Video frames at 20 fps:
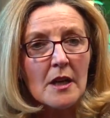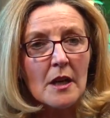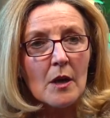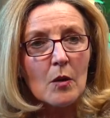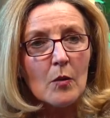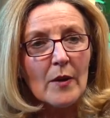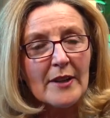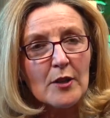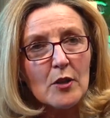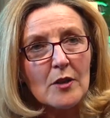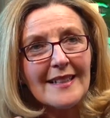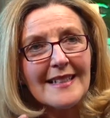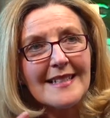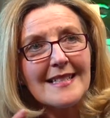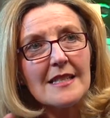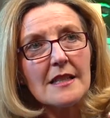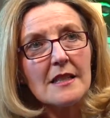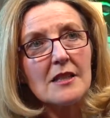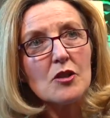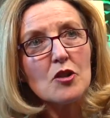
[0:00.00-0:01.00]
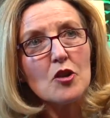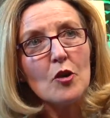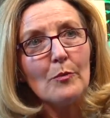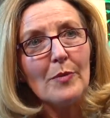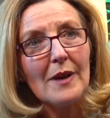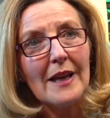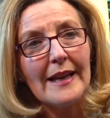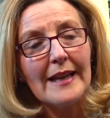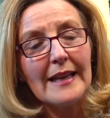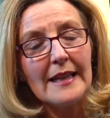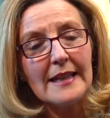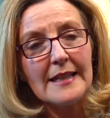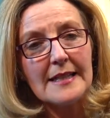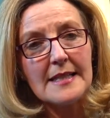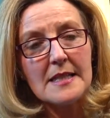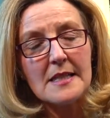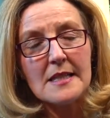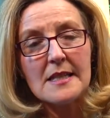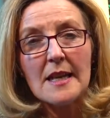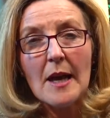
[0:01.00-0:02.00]
when you're listening to your
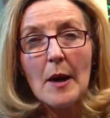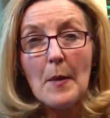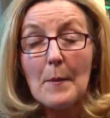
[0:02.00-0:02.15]
playlists,